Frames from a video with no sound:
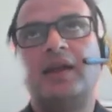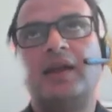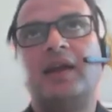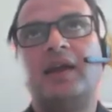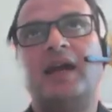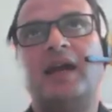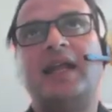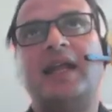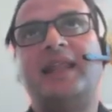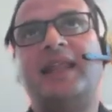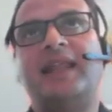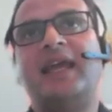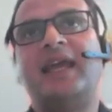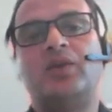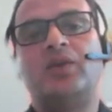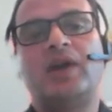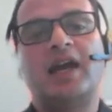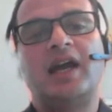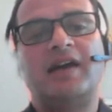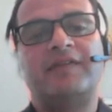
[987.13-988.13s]
And then
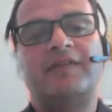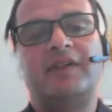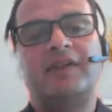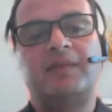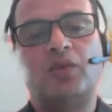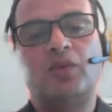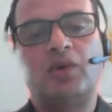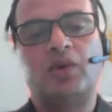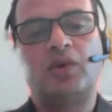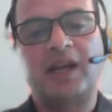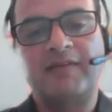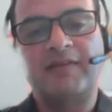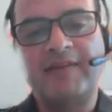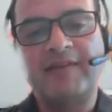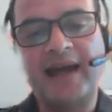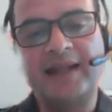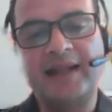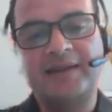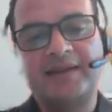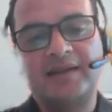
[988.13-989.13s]
you have the more
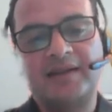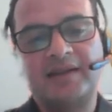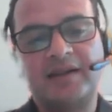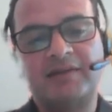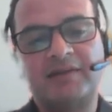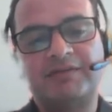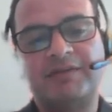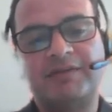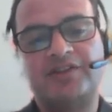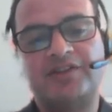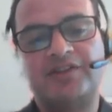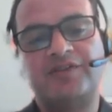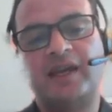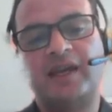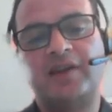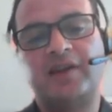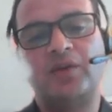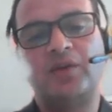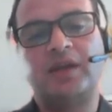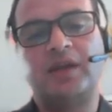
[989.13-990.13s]
advanced stuff, which
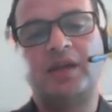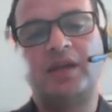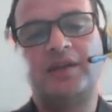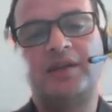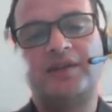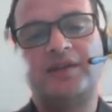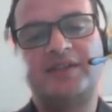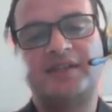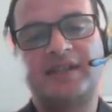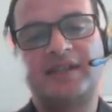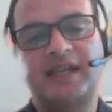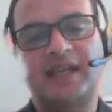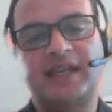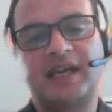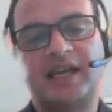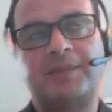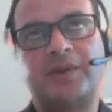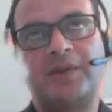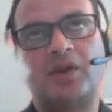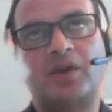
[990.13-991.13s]
where you can set
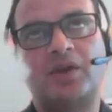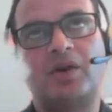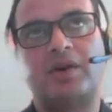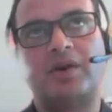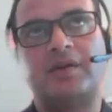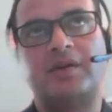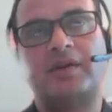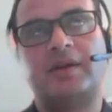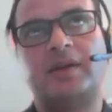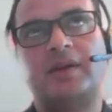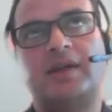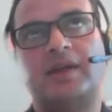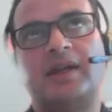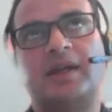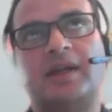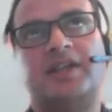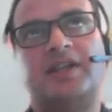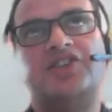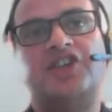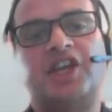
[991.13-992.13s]
up your
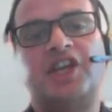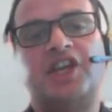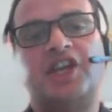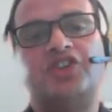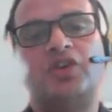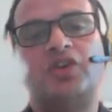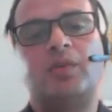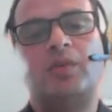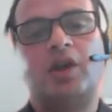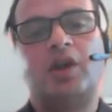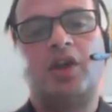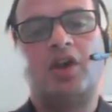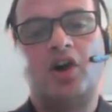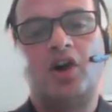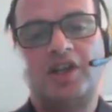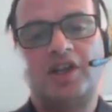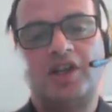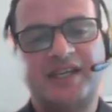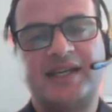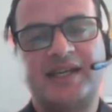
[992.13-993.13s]
changeover
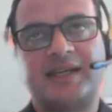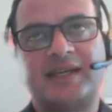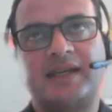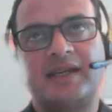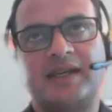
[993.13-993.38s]
logic.